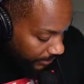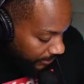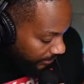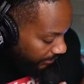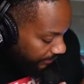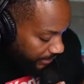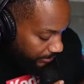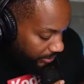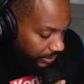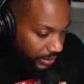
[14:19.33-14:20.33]
Everything
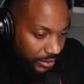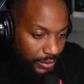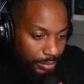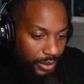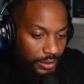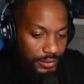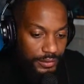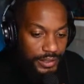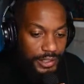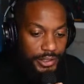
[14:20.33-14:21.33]
plug in, nothing plug out.
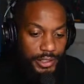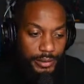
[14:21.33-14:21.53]
Sash, you hear me?